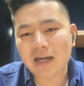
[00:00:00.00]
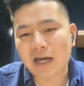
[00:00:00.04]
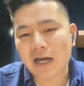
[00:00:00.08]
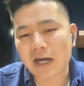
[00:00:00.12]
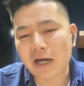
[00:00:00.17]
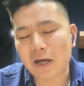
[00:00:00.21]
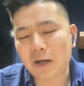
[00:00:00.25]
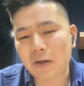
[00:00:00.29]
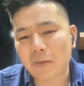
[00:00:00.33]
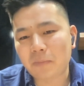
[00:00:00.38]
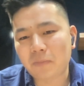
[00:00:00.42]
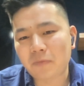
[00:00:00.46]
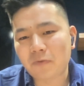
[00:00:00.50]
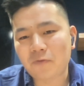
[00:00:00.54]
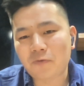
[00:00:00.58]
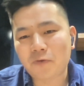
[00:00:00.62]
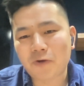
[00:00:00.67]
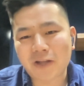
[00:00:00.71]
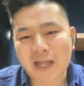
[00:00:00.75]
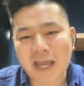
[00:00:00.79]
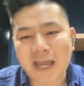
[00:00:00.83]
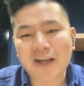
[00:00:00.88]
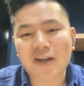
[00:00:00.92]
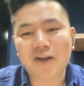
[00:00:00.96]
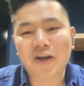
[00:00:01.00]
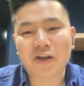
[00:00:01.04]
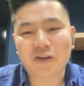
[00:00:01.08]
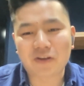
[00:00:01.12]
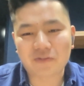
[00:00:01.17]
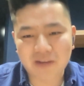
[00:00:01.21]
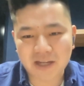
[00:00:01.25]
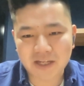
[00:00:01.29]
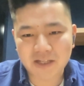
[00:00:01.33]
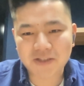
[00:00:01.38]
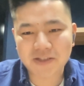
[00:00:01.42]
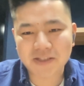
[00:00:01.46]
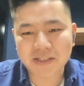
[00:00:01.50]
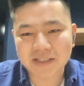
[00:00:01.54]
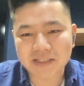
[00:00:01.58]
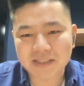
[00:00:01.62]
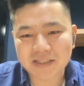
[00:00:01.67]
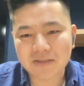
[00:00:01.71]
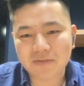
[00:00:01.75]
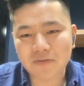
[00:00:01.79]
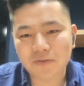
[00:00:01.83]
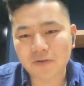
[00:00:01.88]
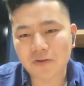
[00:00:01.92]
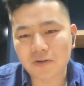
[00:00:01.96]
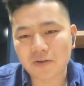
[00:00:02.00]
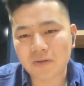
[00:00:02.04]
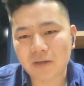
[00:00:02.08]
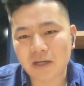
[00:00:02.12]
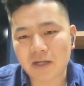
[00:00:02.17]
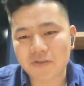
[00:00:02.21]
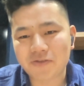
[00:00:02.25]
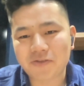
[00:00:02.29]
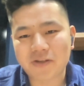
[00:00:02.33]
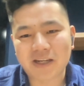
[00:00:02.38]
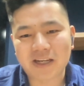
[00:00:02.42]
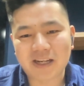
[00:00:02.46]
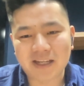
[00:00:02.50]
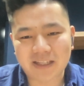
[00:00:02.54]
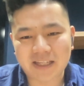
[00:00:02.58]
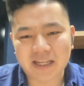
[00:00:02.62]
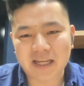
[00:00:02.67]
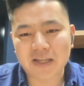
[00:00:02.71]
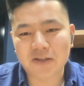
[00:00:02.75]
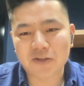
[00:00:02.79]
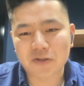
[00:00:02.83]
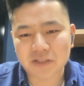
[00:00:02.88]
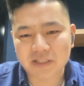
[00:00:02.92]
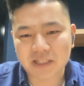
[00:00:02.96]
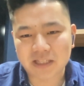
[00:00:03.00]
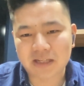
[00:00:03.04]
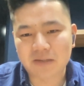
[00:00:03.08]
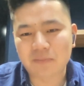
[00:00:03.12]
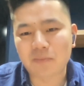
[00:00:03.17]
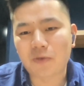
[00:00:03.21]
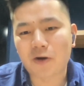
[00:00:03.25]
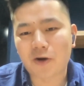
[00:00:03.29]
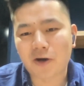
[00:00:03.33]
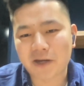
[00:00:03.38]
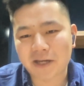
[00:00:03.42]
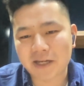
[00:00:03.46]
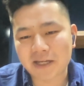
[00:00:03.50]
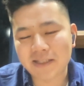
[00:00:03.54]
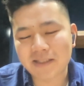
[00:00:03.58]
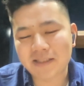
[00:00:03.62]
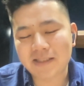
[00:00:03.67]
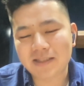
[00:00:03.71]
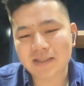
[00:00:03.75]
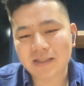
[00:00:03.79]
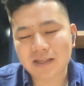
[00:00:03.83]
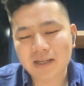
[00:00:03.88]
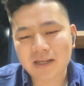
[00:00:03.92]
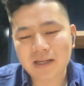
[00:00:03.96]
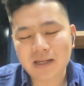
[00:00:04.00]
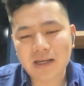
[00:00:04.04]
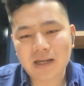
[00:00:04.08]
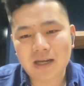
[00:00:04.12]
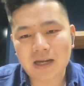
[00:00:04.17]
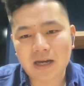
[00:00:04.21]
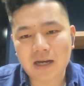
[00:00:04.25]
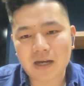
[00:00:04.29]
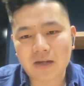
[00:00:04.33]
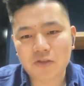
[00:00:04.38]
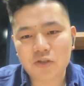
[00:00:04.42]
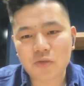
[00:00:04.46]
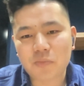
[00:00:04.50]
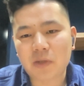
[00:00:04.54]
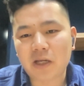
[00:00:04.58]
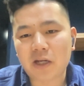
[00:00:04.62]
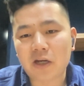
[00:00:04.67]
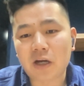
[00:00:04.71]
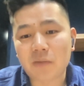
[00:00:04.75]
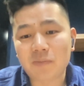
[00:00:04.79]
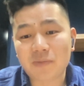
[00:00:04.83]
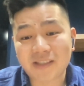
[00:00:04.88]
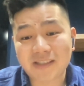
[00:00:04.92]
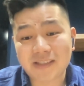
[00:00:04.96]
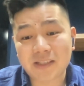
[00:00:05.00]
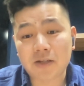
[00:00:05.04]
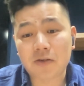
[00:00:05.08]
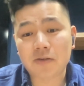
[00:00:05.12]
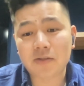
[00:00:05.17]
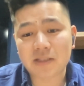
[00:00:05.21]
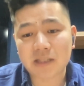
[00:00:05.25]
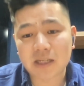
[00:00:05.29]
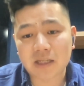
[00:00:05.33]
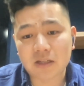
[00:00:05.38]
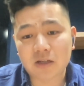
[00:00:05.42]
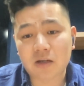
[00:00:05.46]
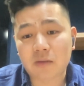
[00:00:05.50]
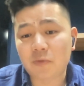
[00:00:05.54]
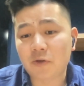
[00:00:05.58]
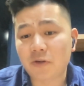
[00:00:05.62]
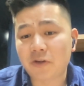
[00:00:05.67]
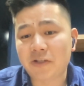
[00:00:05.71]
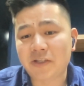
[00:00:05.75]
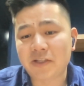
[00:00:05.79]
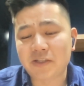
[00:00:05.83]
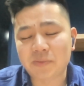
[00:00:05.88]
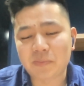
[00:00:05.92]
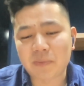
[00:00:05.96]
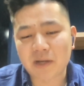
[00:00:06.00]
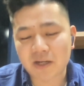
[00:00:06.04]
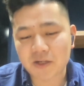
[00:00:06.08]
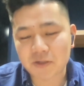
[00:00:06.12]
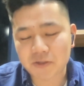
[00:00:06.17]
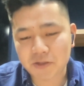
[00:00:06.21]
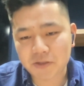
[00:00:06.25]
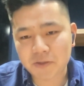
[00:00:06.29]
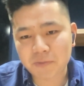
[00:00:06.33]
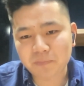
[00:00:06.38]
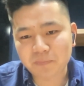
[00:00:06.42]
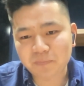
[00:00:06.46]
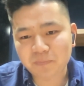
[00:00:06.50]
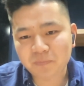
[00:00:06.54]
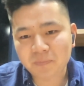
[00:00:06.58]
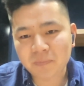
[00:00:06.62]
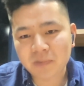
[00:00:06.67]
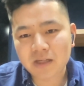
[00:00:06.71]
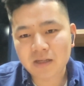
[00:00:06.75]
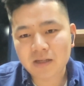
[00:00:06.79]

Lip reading: for the Anker Innovations for Australian and New Zealand markets to become the sales and operations manager.